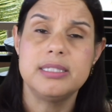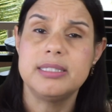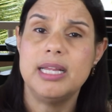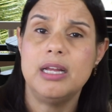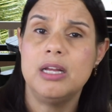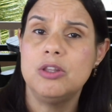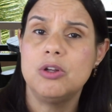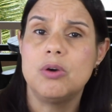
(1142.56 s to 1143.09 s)
It's
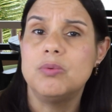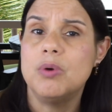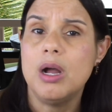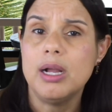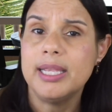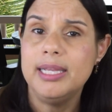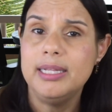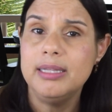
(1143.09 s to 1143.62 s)
not under a
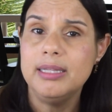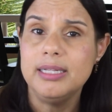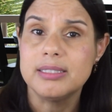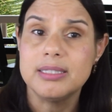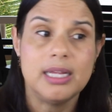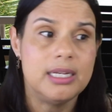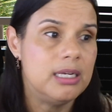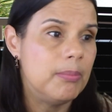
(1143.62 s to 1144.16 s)
rock hidden.
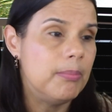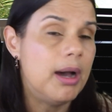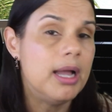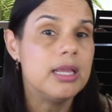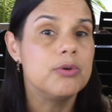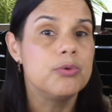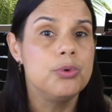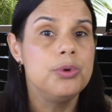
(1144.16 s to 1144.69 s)
It's not in a
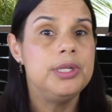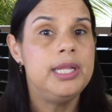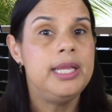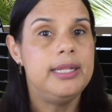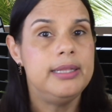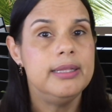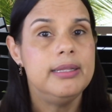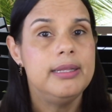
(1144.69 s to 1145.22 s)
Maya ruin
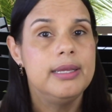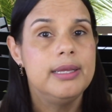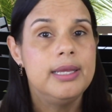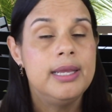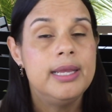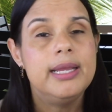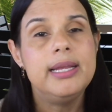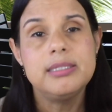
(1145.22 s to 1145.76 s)
hidden.
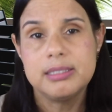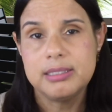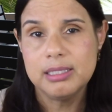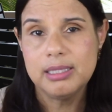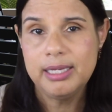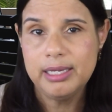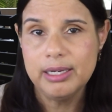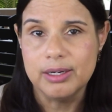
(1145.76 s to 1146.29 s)
It's
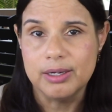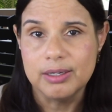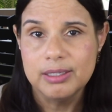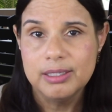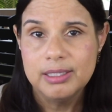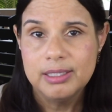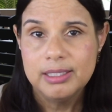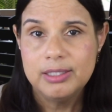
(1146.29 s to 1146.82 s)
still here.
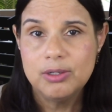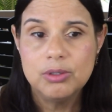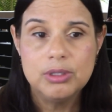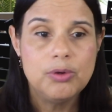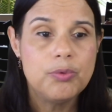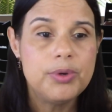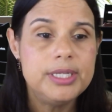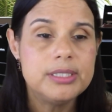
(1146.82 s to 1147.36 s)
The
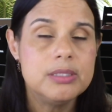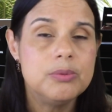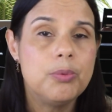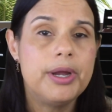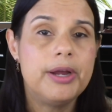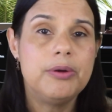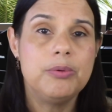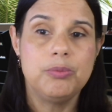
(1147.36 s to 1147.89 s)
only reason
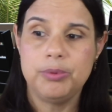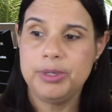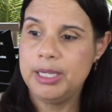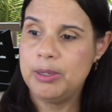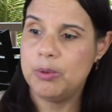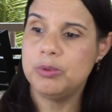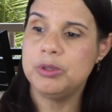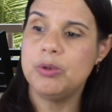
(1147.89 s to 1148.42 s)
where
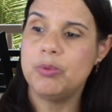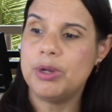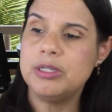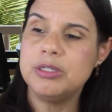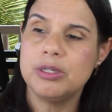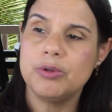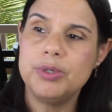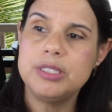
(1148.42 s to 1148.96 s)

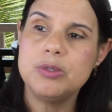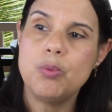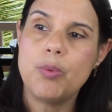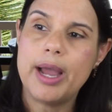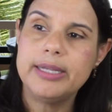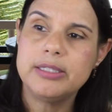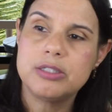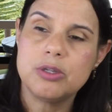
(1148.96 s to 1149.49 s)
the reason
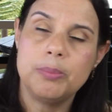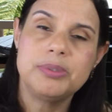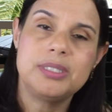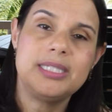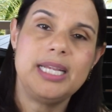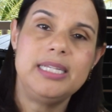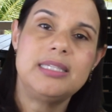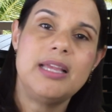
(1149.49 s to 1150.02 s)
why some
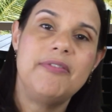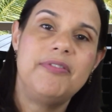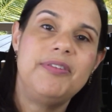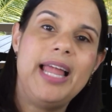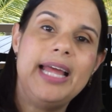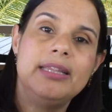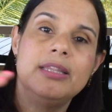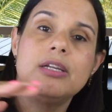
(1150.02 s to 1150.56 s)
states have
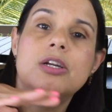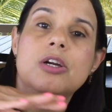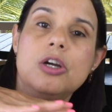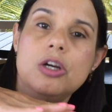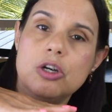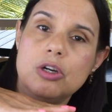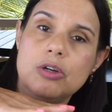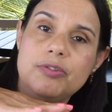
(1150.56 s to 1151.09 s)
flattened the
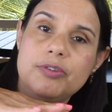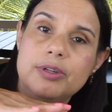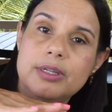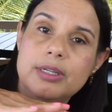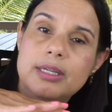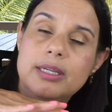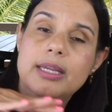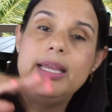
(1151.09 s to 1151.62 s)
curve
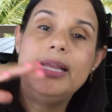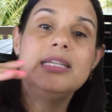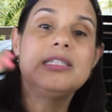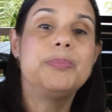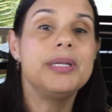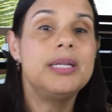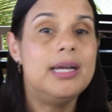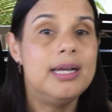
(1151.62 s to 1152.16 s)

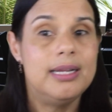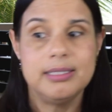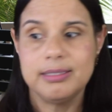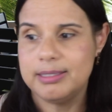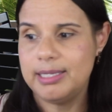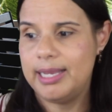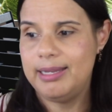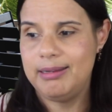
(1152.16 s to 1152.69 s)
is
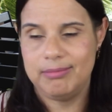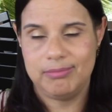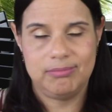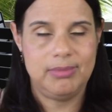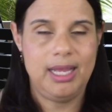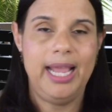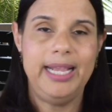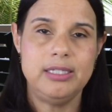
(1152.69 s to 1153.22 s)
because they
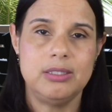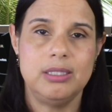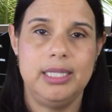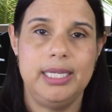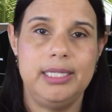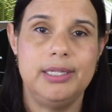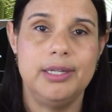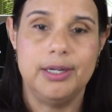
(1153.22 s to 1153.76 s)

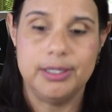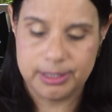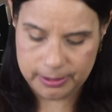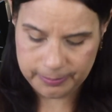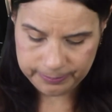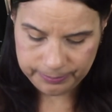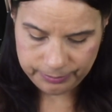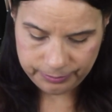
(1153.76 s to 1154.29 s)
isolated us.